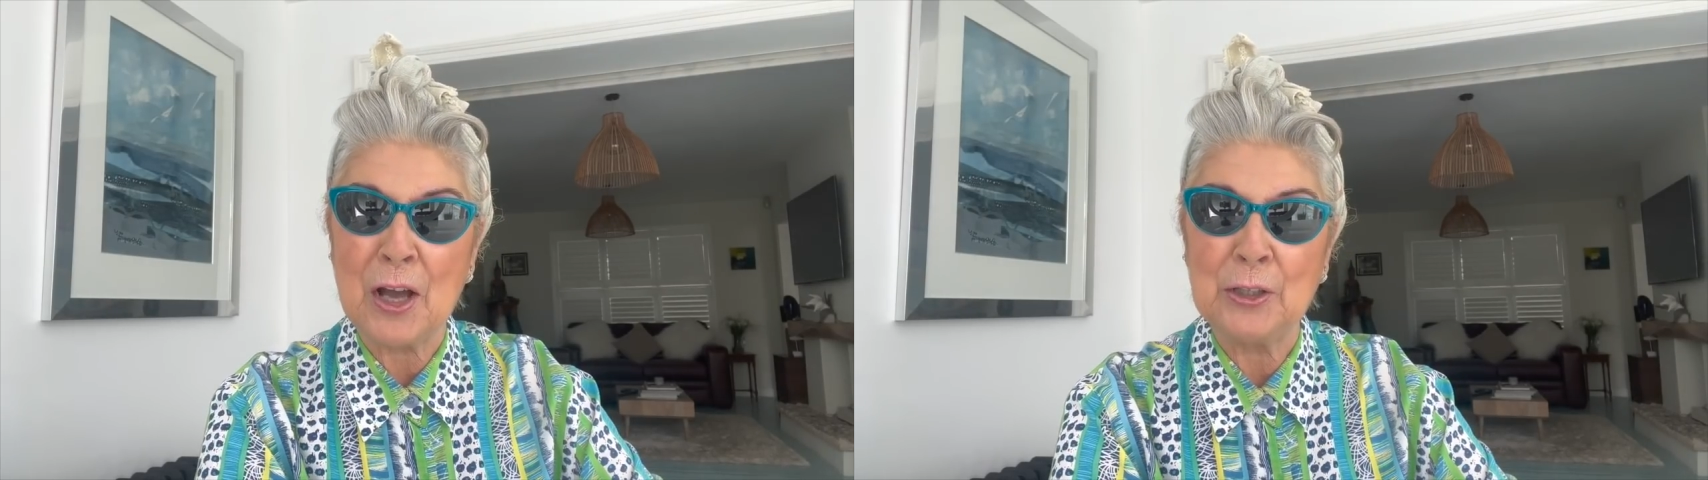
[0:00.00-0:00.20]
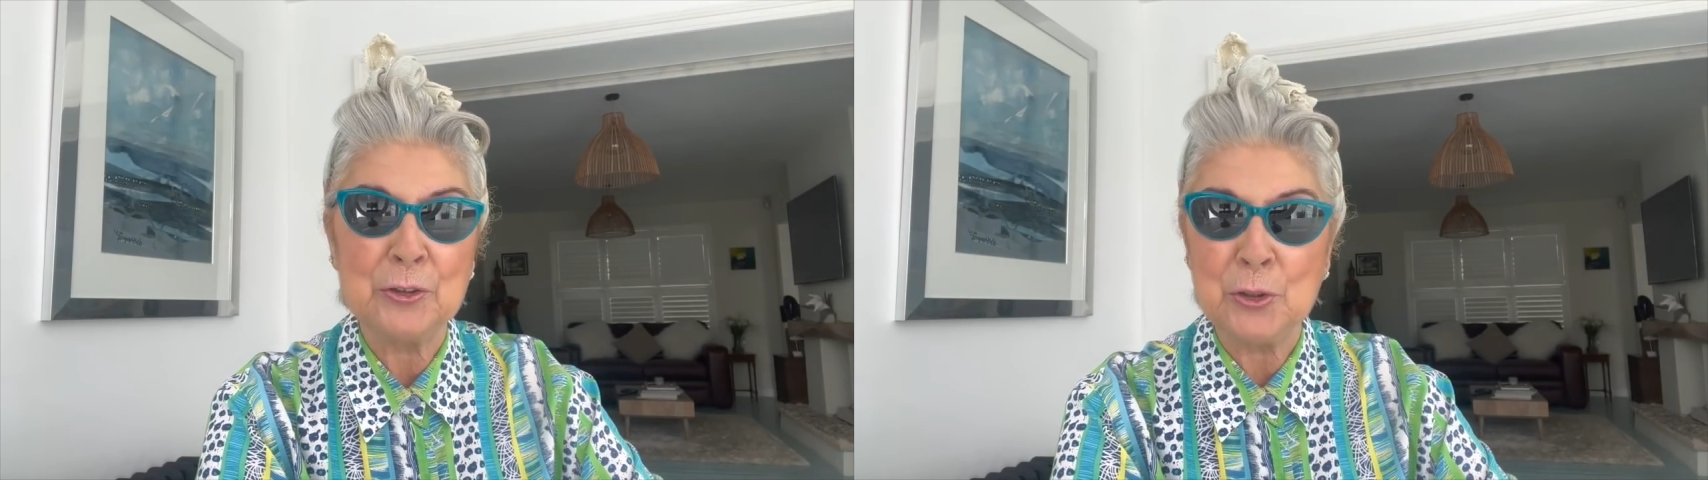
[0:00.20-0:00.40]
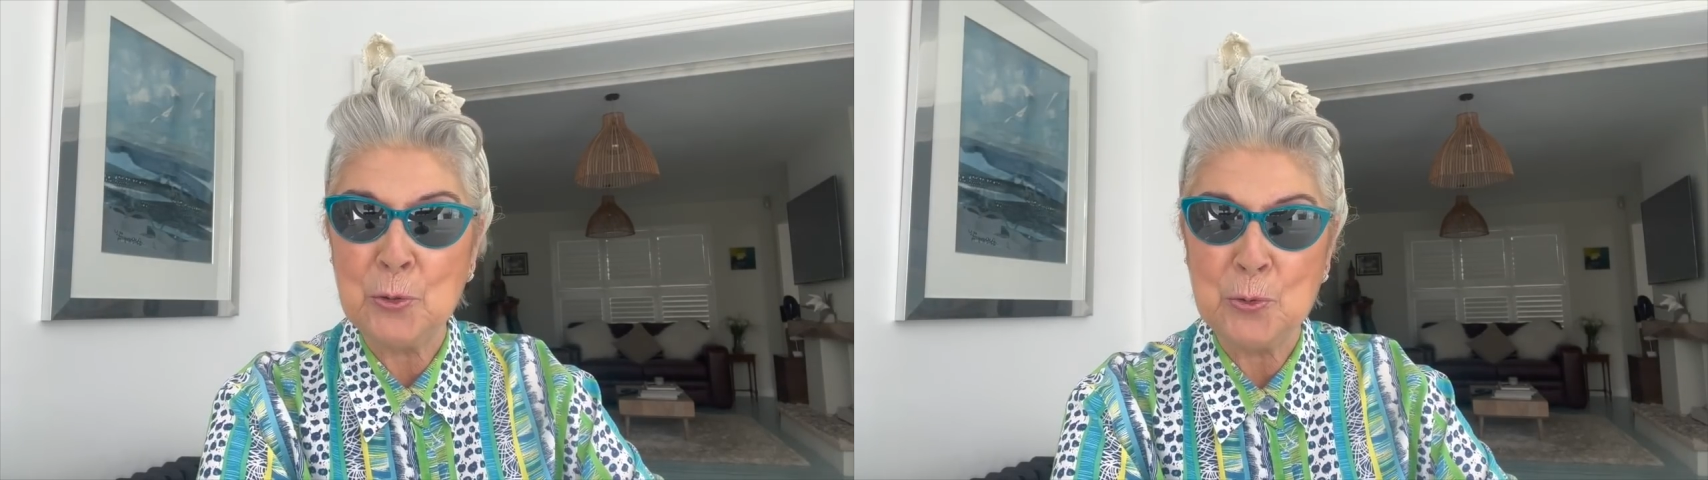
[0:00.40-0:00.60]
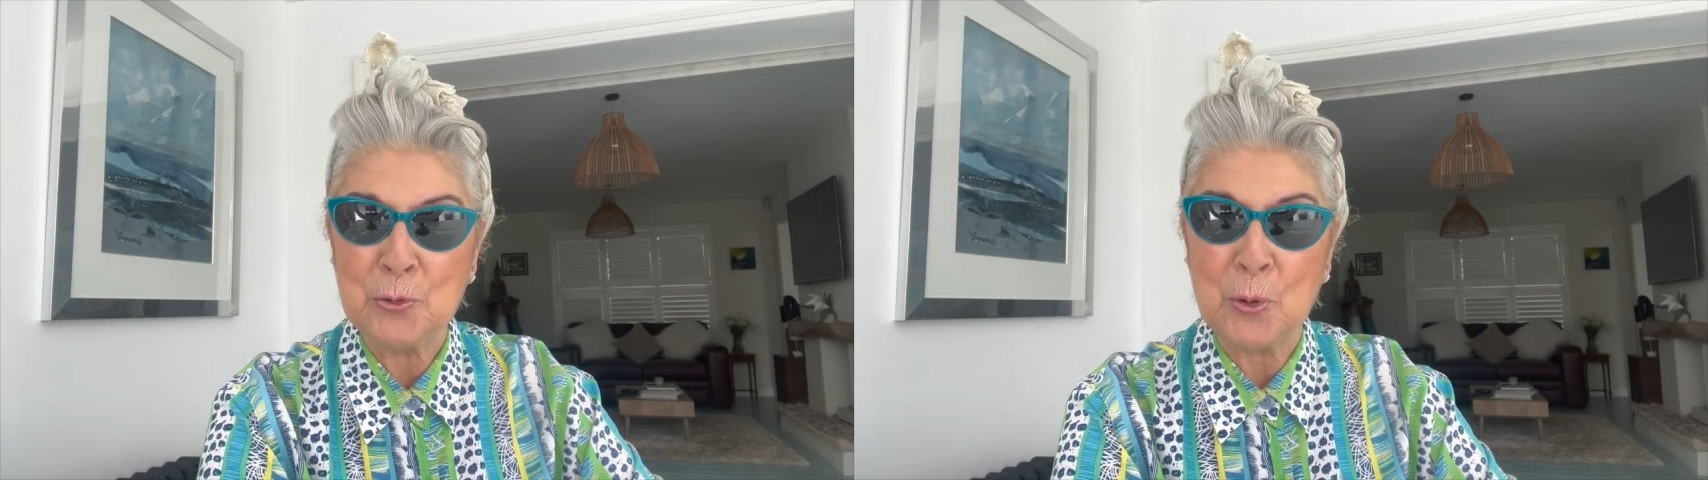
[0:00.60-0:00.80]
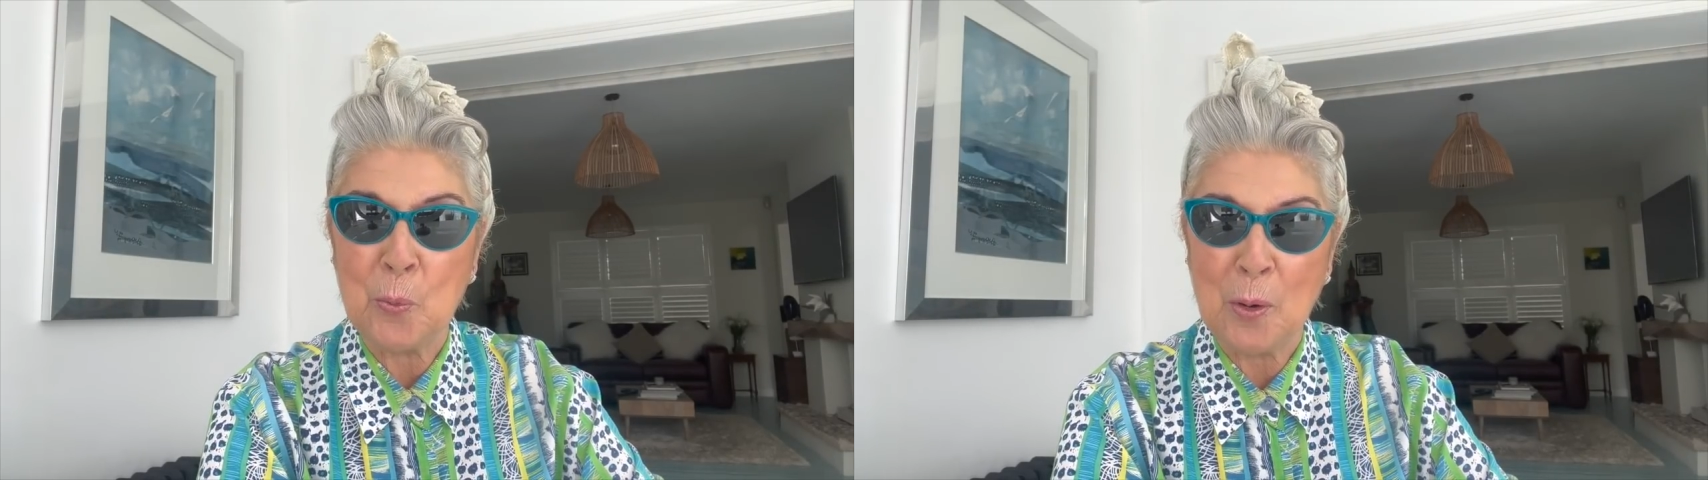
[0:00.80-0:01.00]
you,
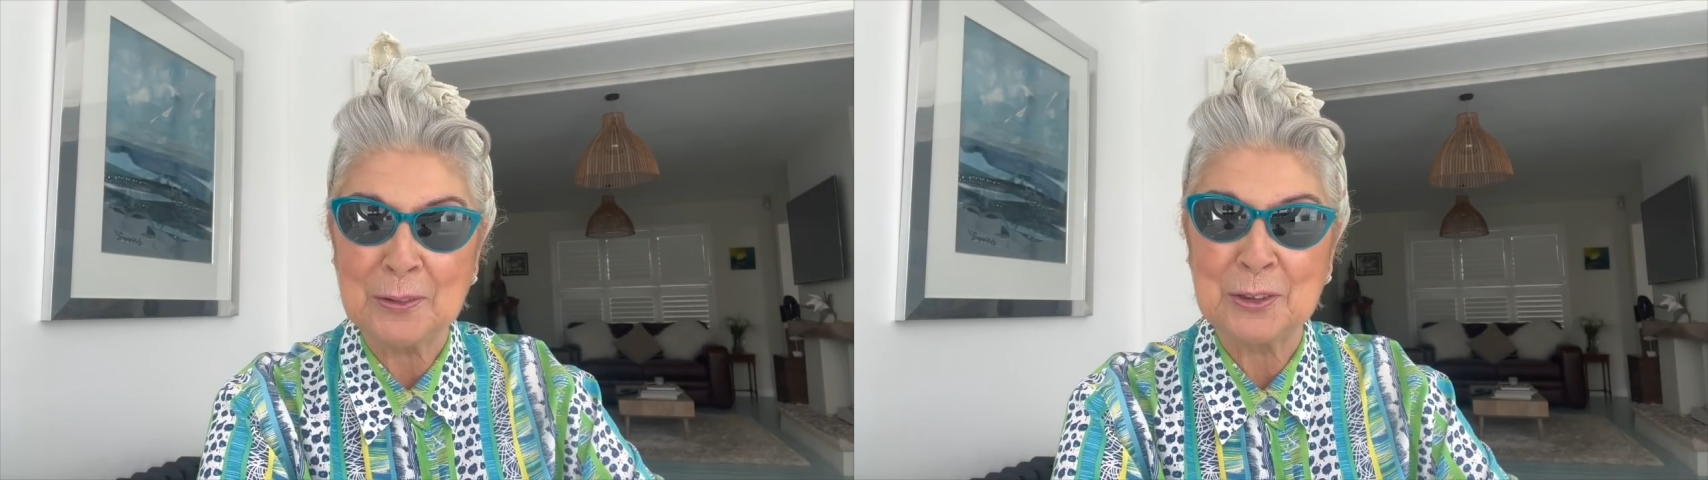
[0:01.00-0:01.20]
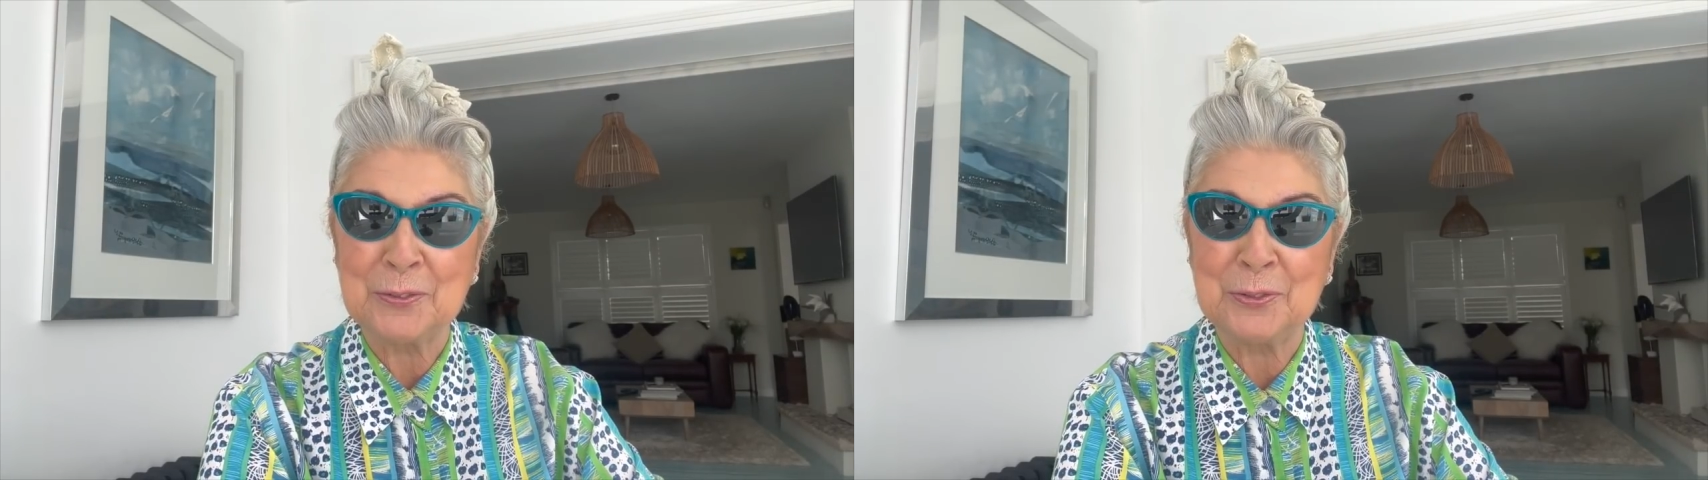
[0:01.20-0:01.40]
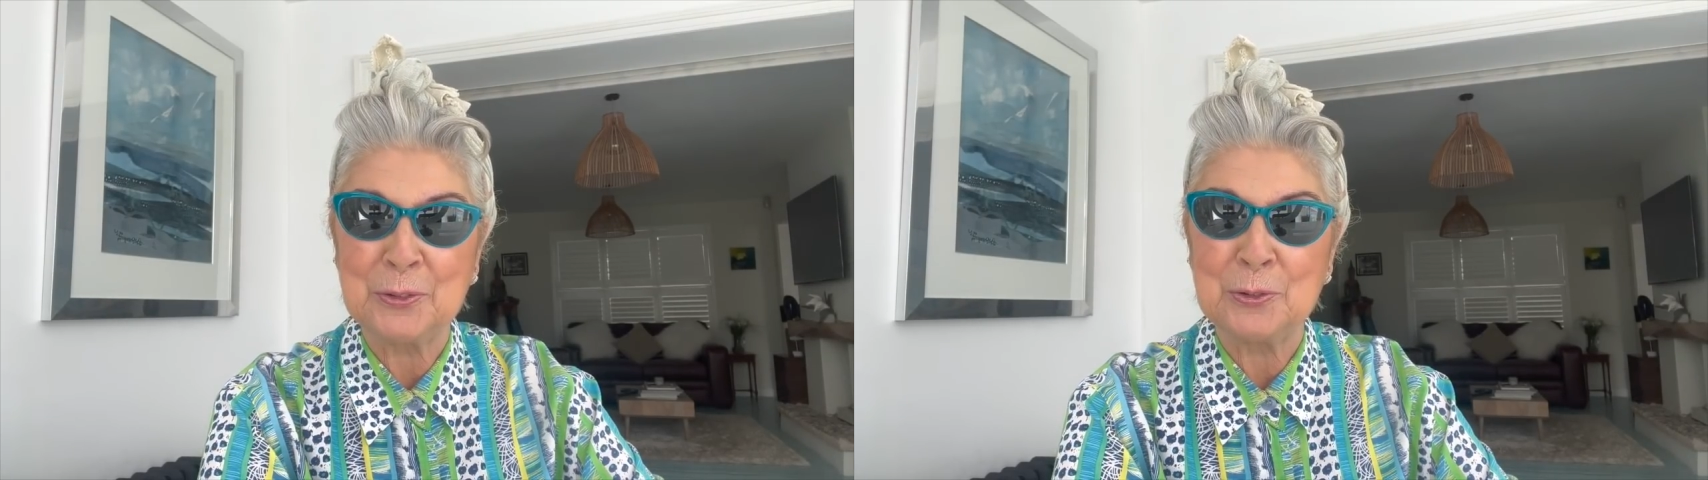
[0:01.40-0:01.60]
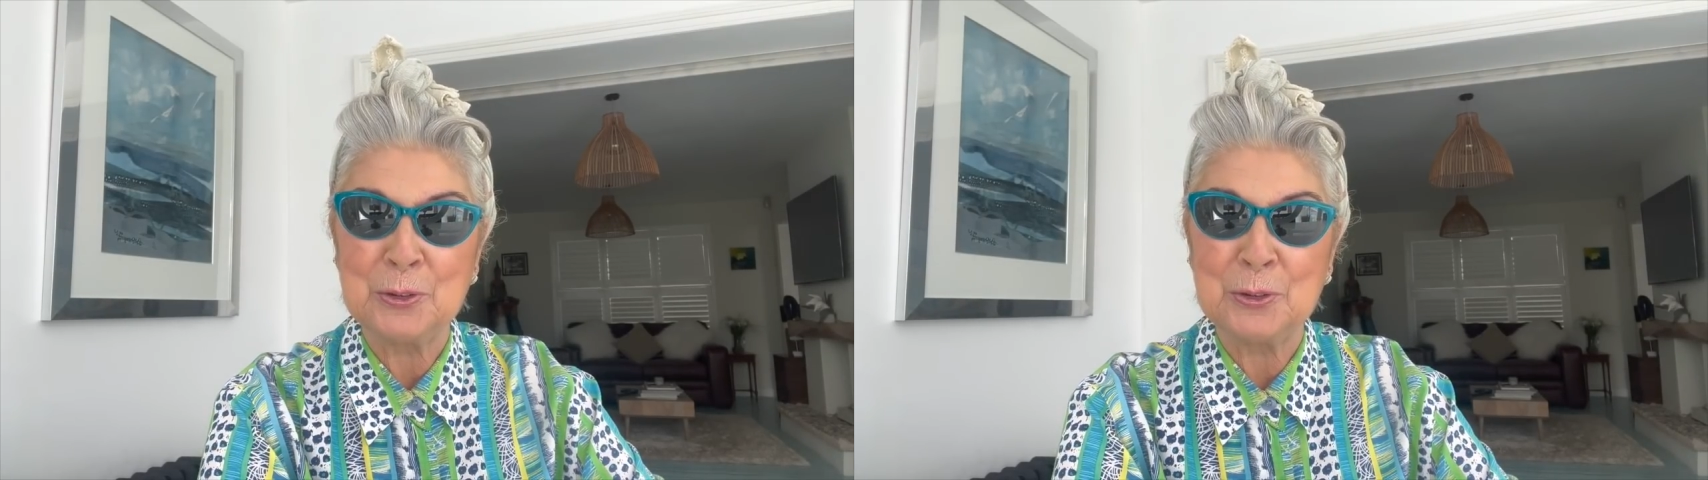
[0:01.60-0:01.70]
the wonderful,